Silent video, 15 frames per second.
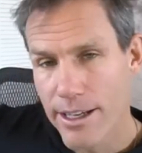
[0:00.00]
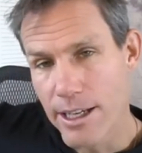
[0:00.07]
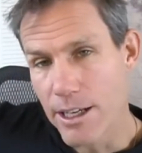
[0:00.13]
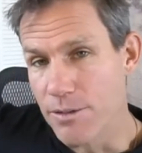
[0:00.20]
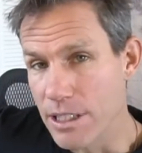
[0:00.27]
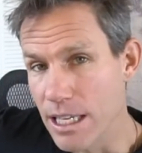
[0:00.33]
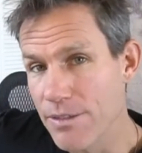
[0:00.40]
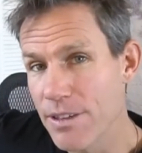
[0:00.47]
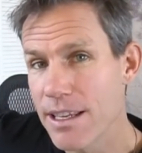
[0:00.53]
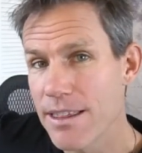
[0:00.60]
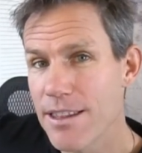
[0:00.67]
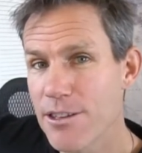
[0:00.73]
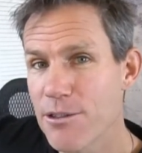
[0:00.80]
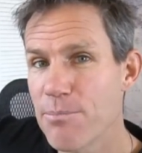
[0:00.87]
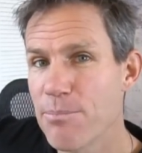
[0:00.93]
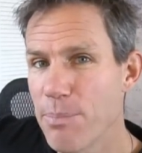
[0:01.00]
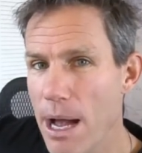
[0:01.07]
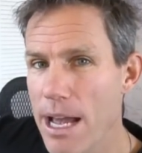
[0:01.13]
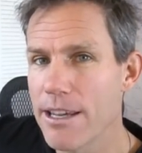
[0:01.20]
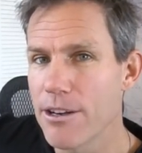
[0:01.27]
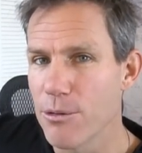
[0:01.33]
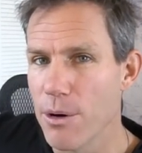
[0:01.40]
of giving this
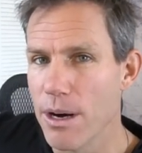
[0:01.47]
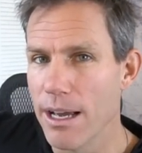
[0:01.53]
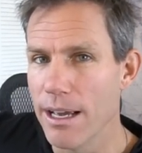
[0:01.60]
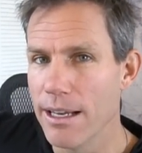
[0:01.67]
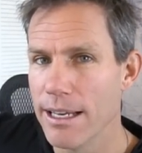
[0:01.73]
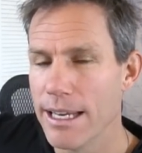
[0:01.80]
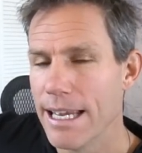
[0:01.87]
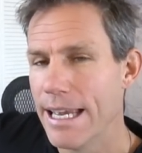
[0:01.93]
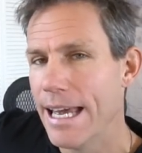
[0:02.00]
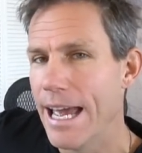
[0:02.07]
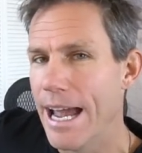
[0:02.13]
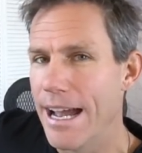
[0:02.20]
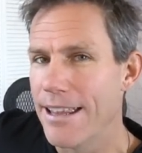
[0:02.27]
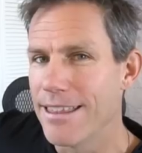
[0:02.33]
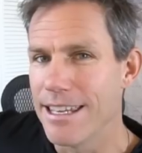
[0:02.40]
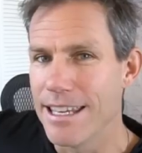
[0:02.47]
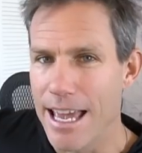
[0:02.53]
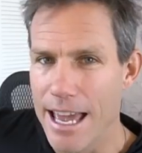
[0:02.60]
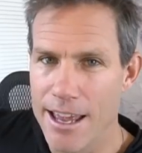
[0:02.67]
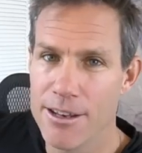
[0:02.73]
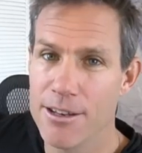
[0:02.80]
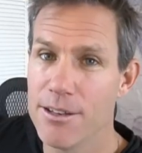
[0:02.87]
bike away at
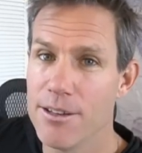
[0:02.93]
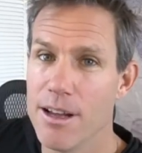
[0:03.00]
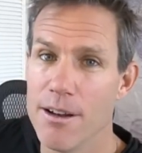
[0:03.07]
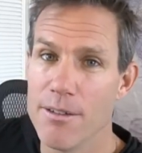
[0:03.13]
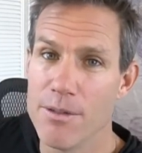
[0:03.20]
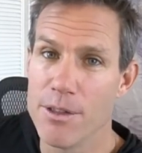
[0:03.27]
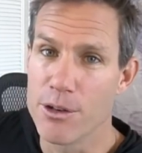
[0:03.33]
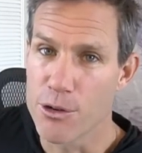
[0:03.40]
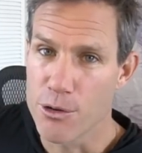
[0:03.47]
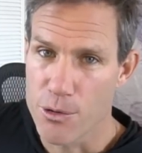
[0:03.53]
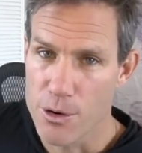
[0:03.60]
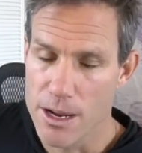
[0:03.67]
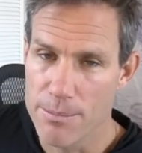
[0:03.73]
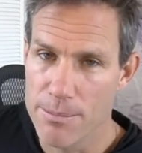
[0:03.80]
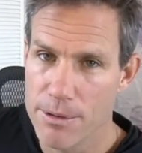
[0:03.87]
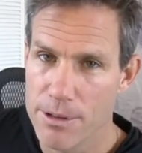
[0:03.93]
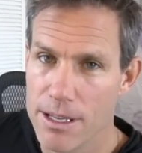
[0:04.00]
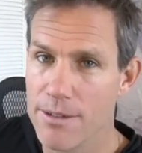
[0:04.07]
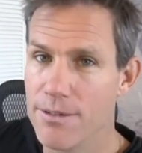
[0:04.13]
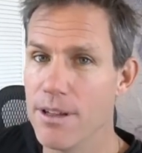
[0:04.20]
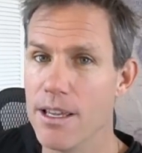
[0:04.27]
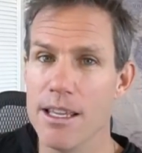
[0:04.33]
the end of the trip.
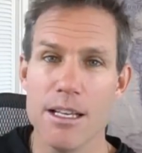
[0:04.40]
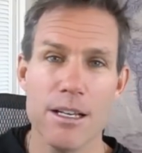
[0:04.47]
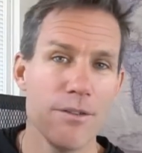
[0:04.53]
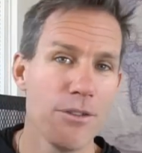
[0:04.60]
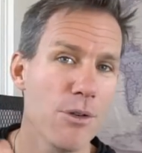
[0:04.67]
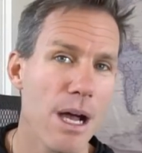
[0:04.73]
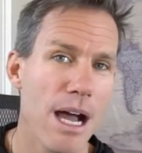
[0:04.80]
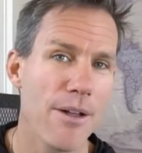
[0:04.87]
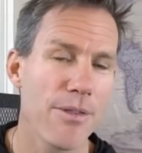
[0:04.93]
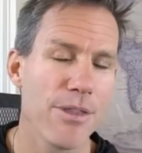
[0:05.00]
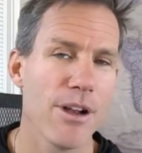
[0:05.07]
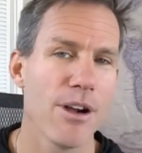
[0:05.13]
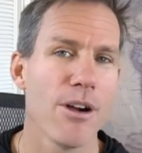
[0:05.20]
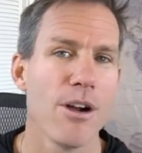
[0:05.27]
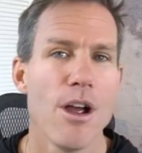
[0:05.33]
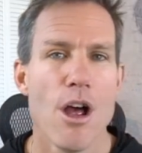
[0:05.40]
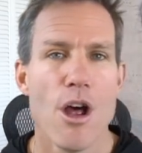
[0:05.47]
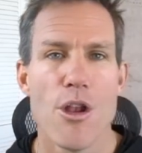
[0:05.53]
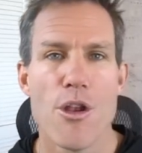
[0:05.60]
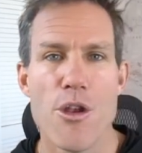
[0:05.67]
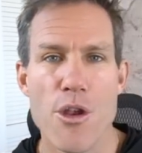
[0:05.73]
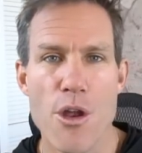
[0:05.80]
If any of you out there
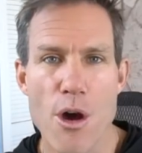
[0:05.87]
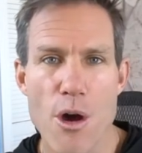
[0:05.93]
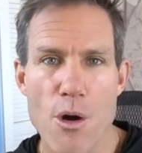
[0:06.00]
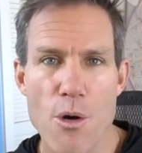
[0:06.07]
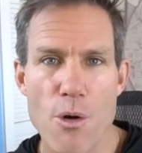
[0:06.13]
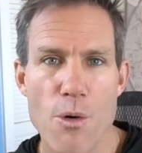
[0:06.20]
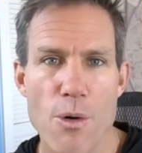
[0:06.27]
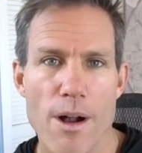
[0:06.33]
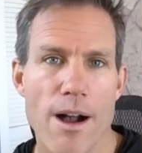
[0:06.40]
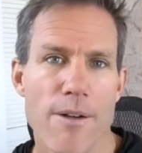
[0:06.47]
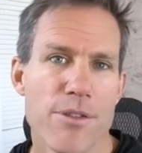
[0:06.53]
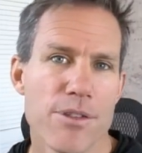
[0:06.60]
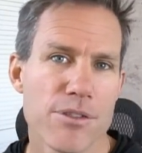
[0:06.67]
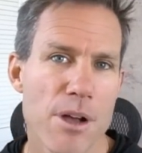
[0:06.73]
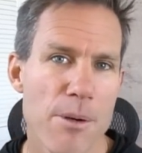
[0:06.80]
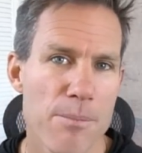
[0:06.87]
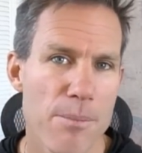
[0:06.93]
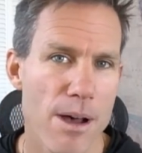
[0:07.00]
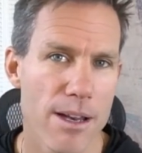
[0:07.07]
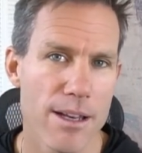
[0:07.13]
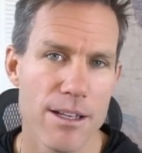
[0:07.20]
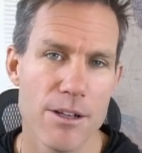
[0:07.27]
know of
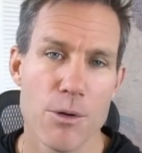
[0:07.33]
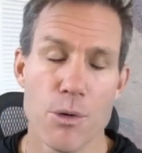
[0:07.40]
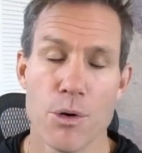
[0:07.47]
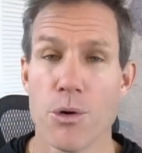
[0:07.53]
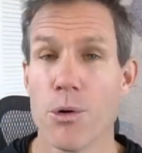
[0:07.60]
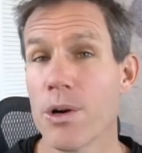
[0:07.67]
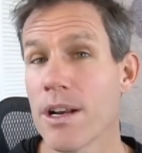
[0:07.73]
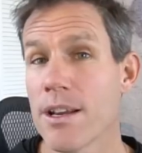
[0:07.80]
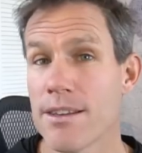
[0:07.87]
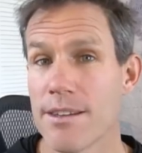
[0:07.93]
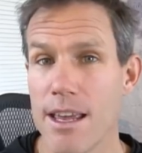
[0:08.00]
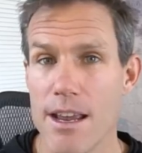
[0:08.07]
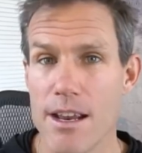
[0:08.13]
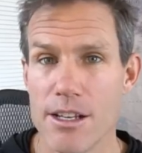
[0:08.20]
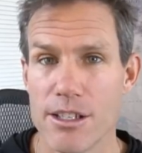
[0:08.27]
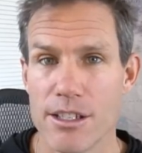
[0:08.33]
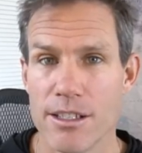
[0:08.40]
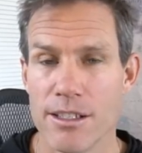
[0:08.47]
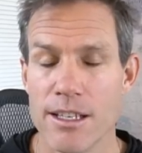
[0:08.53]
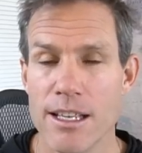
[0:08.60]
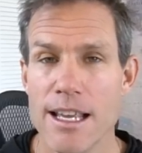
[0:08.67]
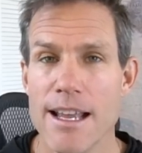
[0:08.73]
somebody or an
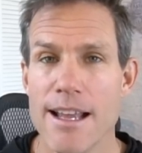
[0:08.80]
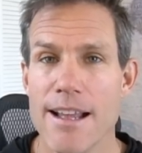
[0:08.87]
organization